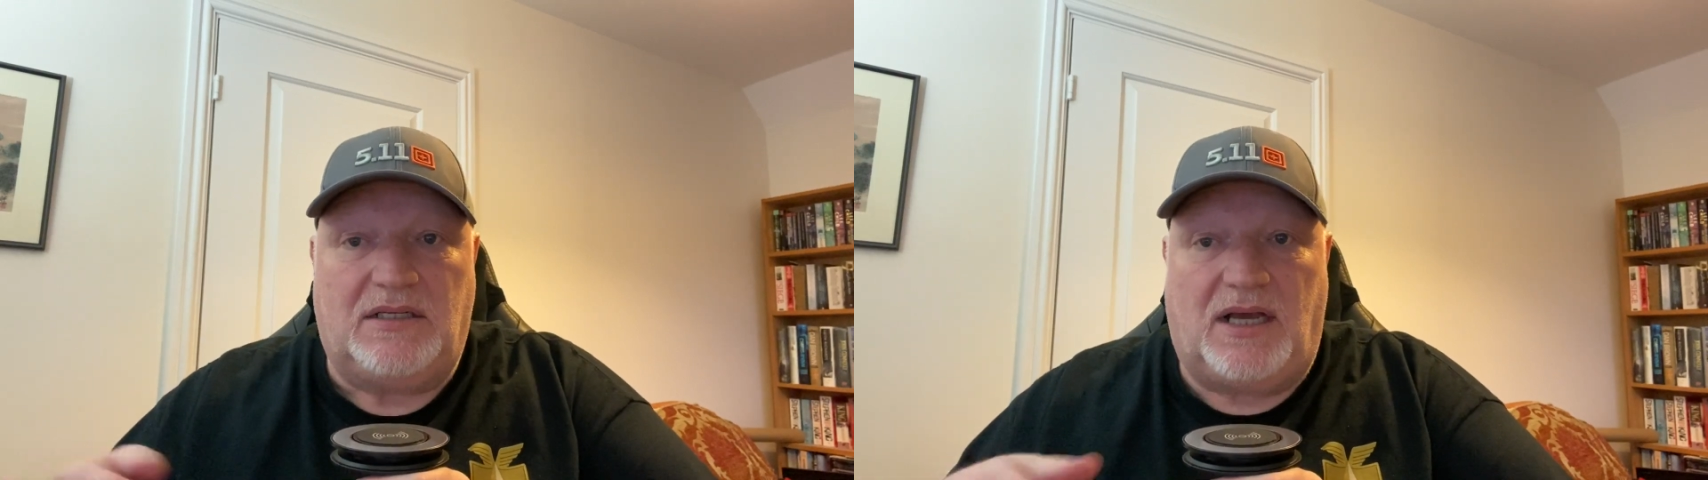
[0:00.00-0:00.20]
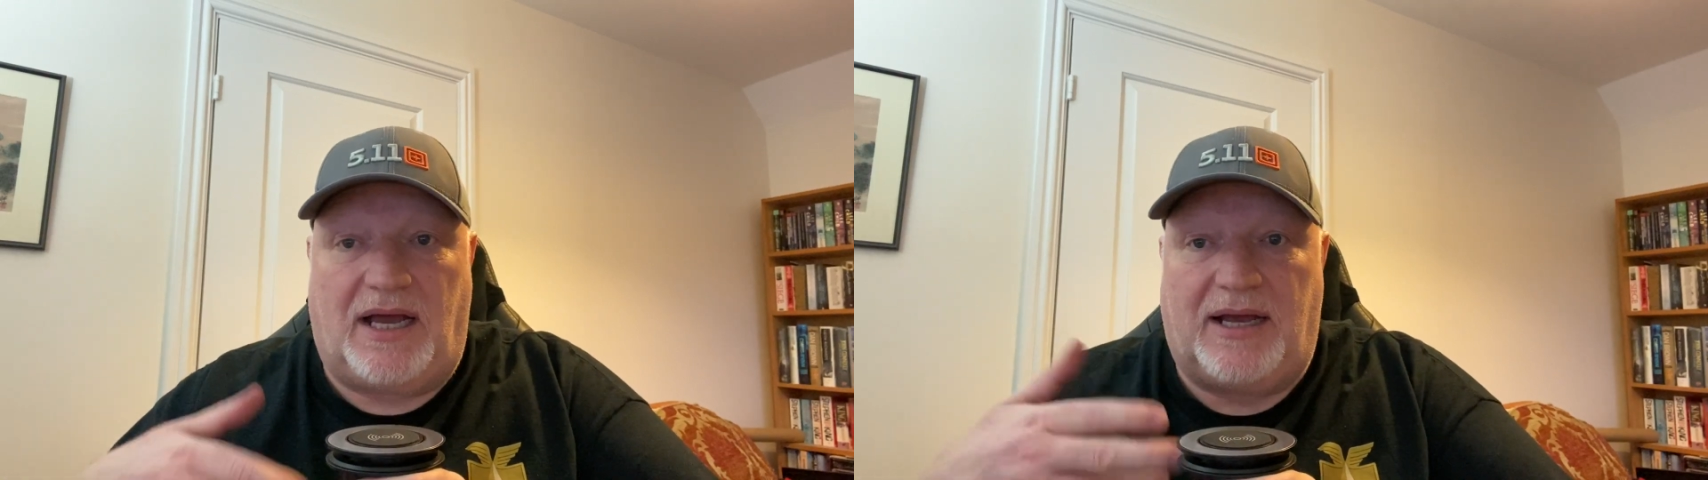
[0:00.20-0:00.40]

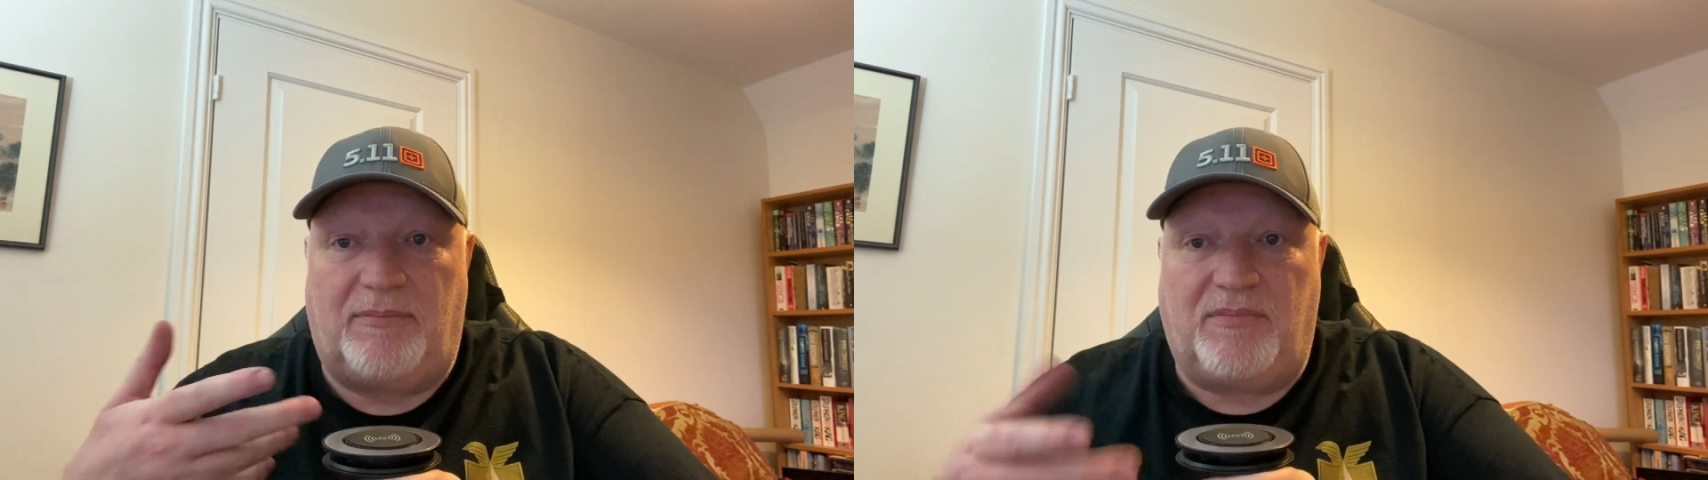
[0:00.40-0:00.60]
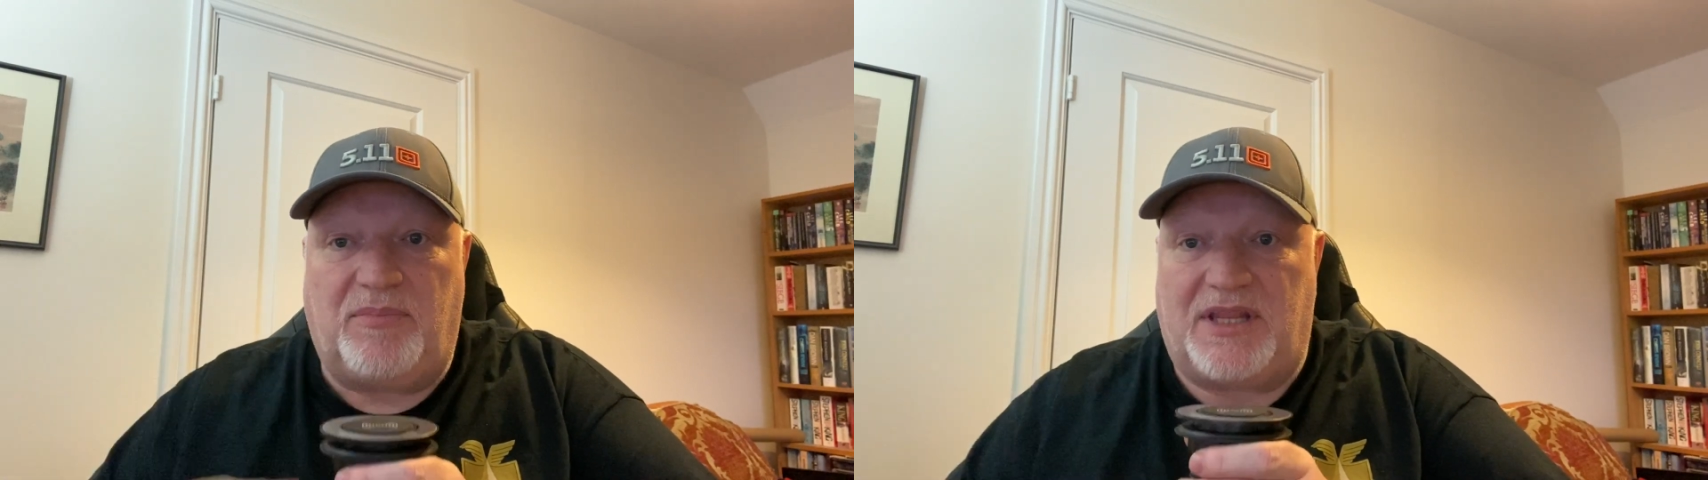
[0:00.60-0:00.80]

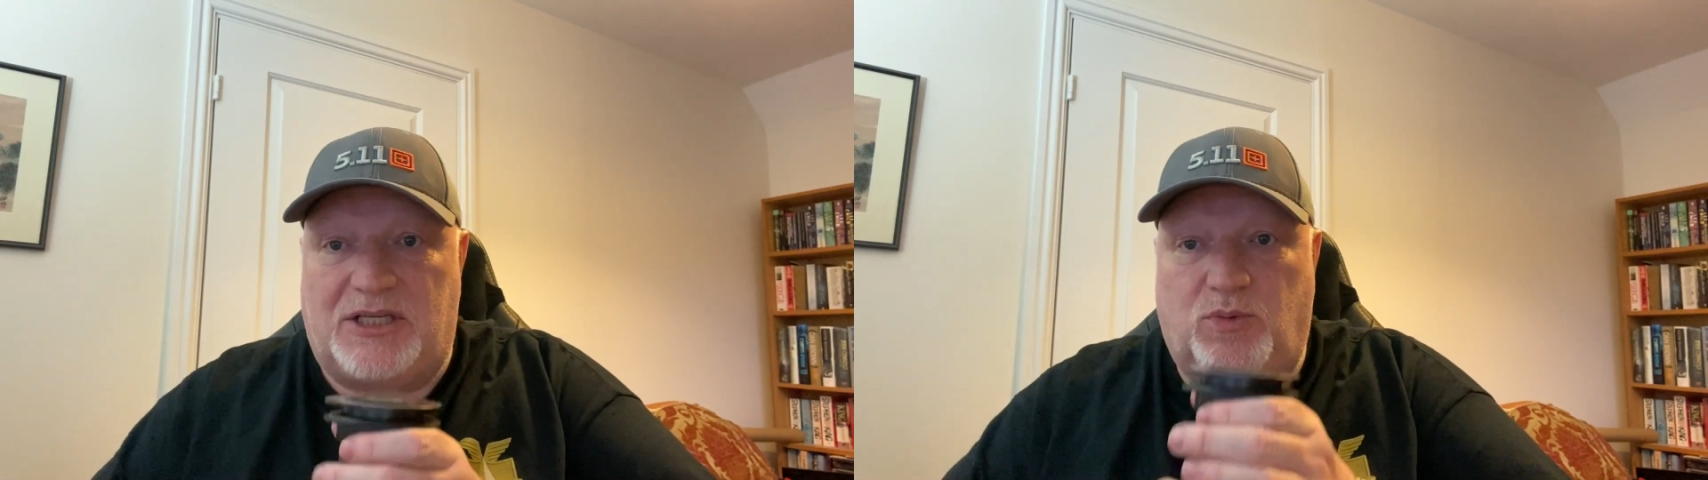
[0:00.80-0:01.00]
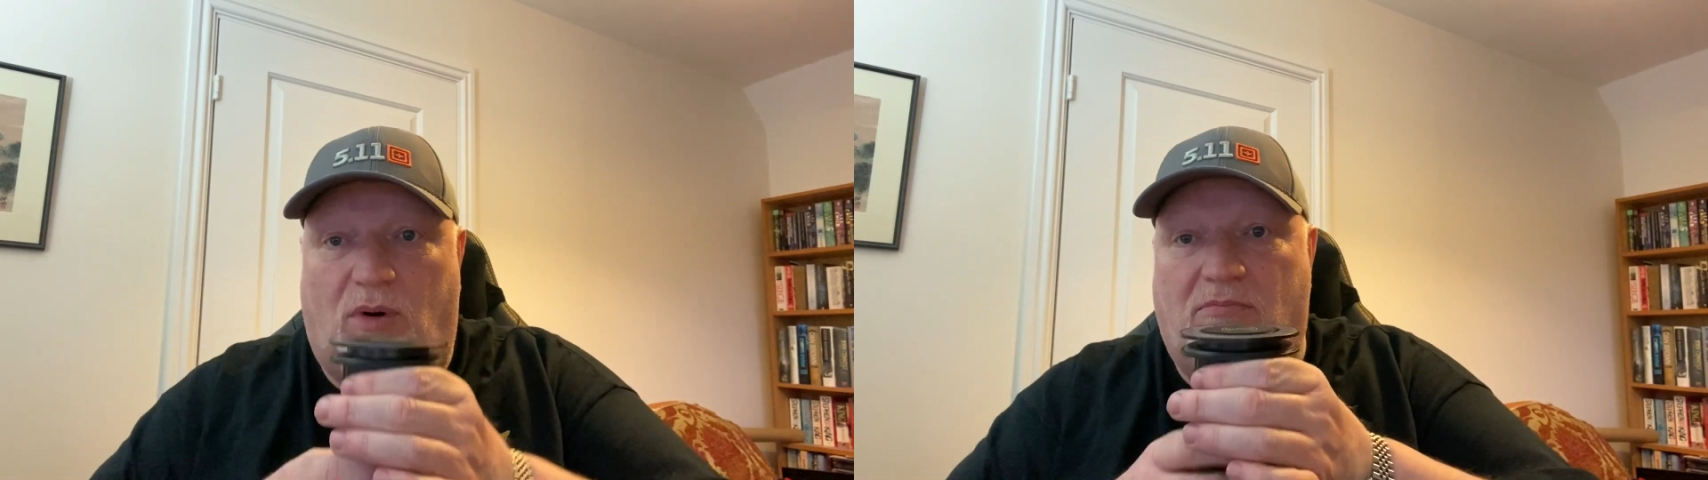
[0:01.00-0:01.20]
But
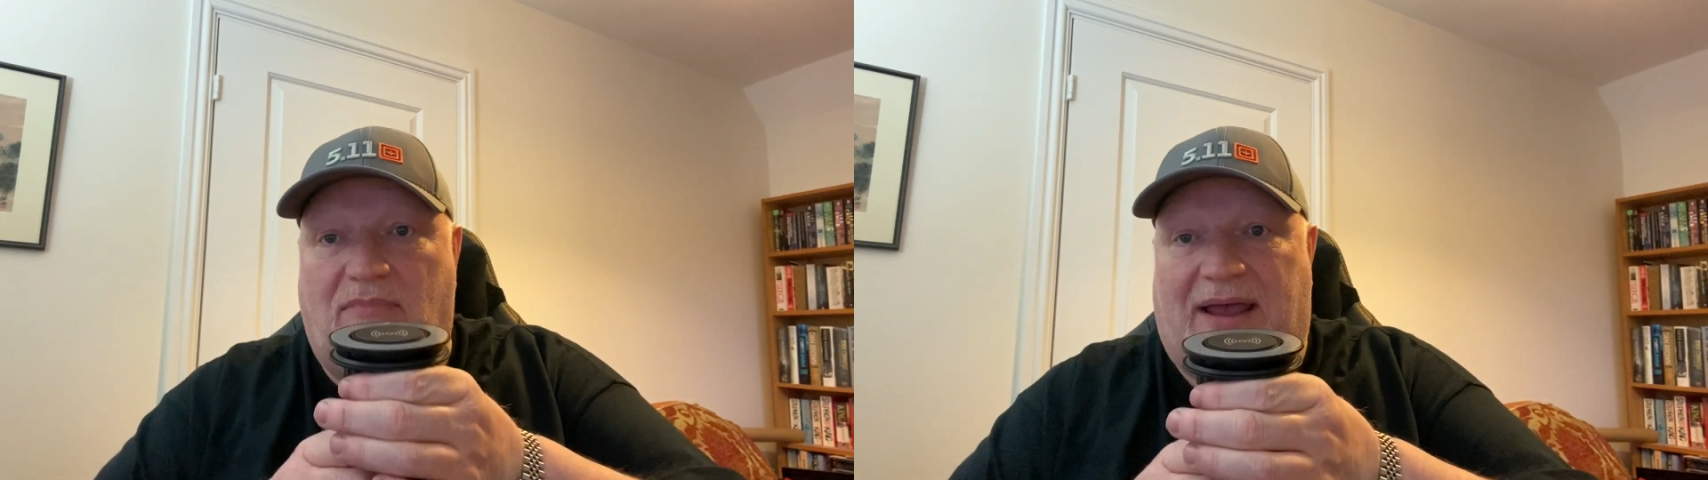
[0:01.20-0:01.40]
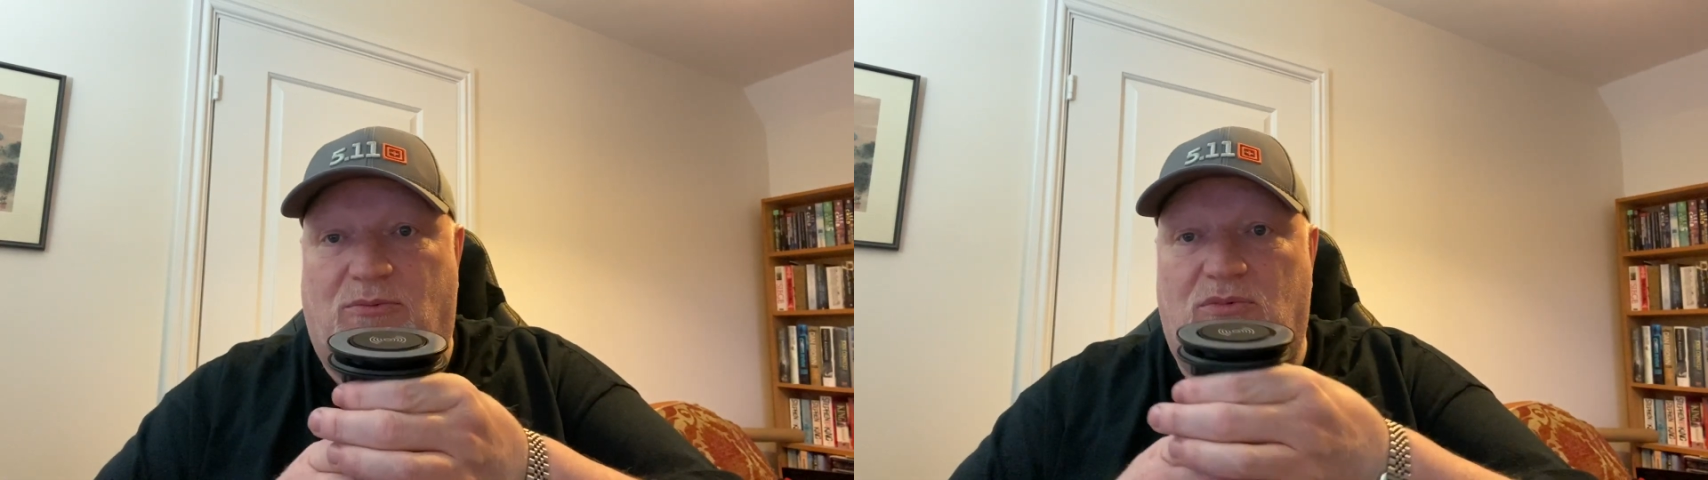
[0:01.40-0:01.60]
this one
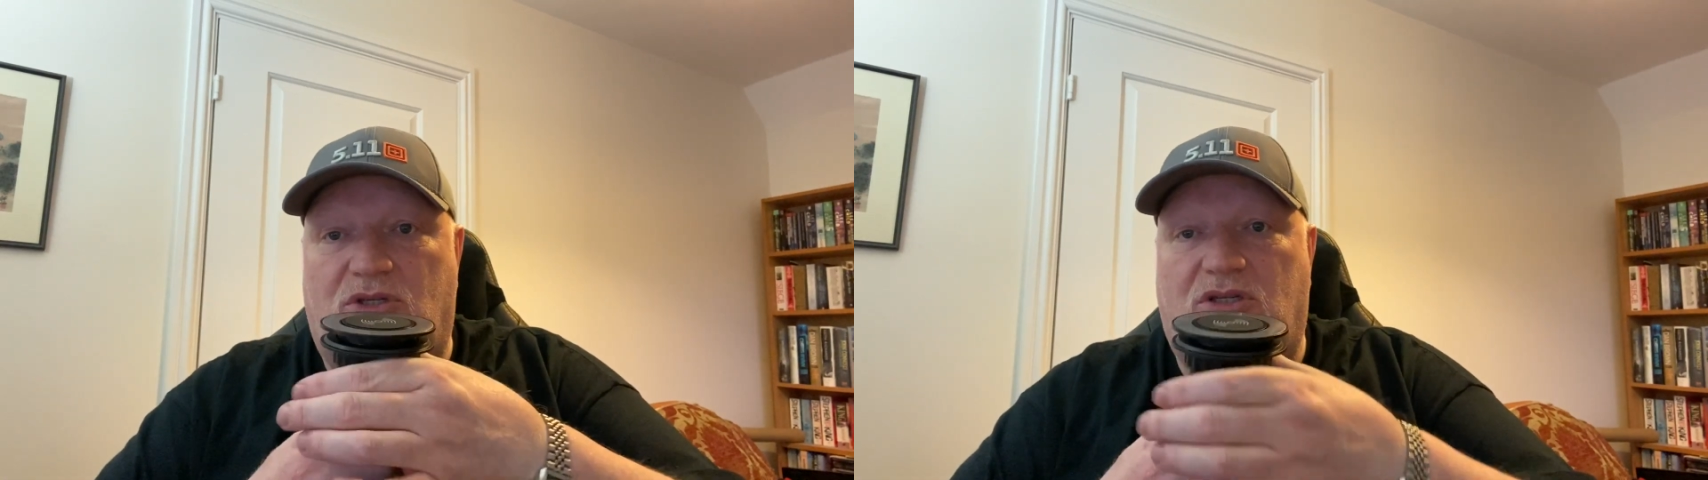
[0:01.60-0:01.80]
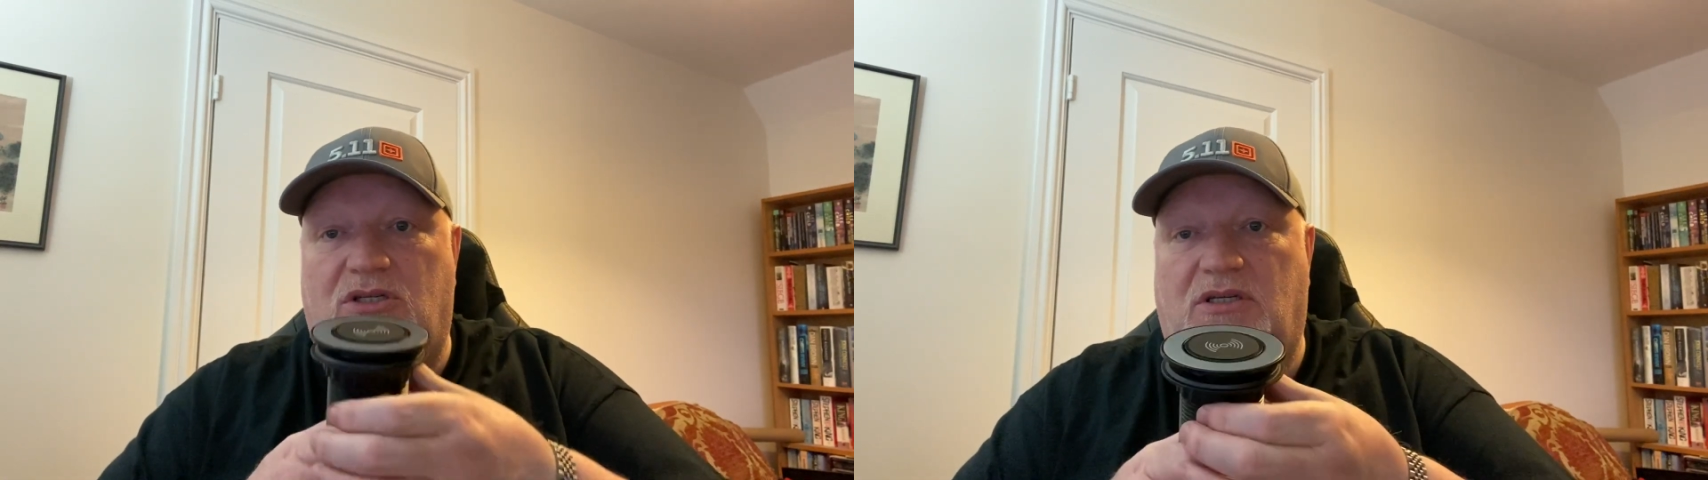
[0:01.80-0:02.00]
mounts,